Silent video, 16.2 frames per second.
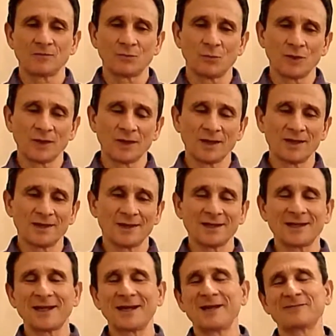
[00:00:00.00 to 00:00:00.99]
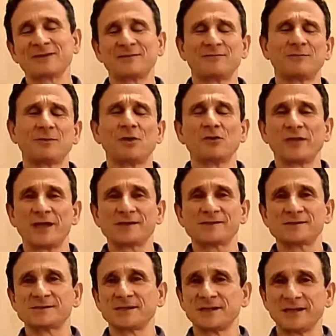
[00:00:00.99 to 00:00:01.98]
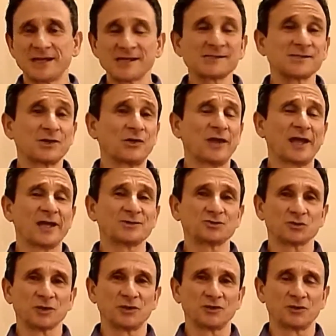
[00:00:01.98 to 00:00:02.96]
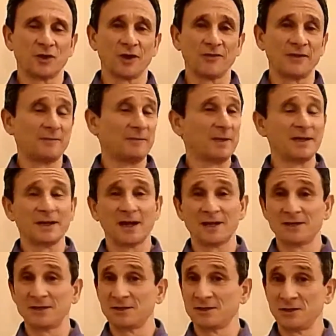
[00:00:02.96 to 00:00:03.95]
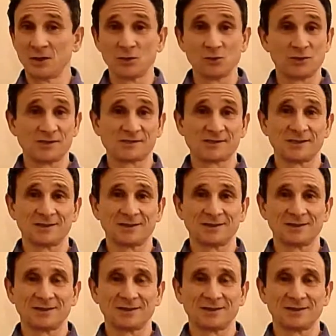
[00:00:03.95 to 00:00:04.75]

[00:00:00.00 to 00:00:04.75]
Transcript: well, I kind of have to do both answers. That yes, they're naturally drawn. They may not notice it.